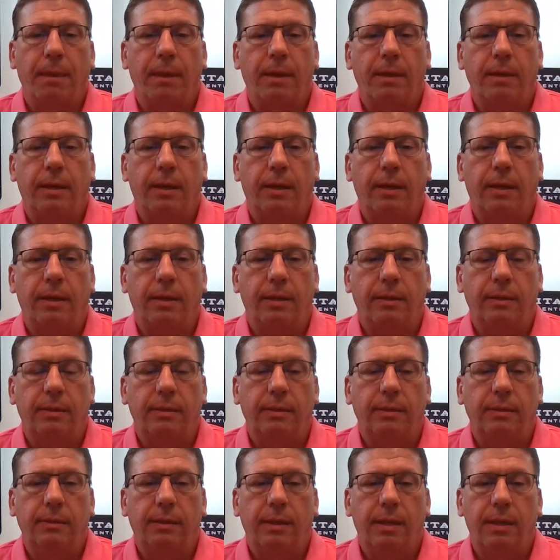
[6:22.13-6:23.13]
uh,
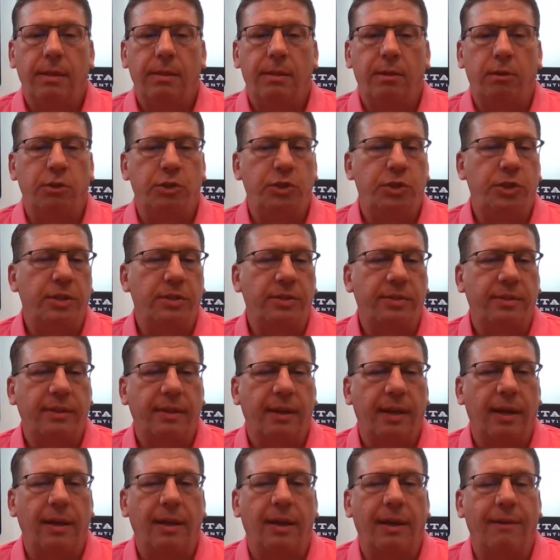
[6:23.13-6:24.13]
there's just
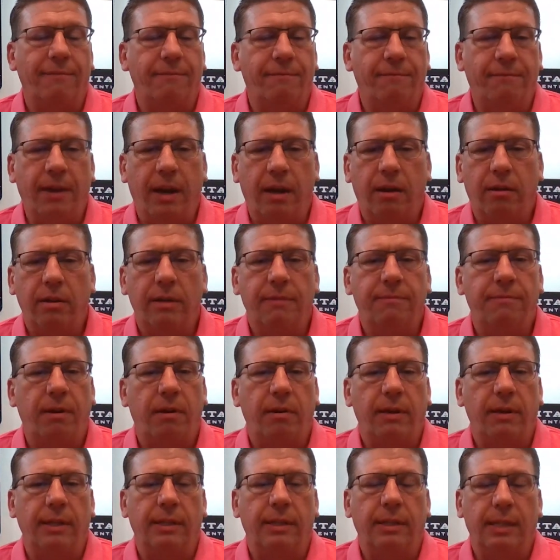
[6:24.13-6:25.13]
a very,
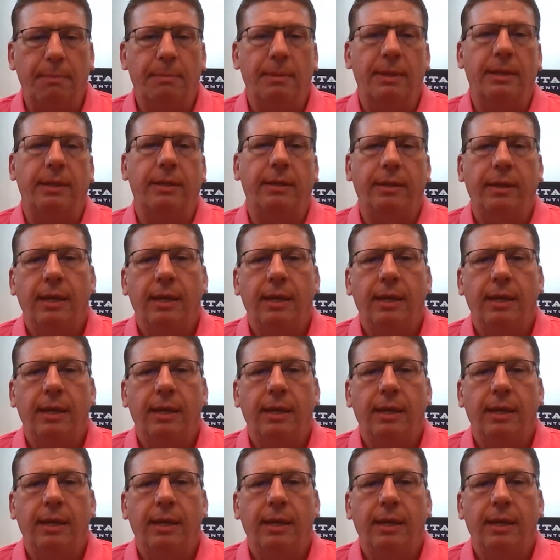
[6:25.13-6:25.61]
very limited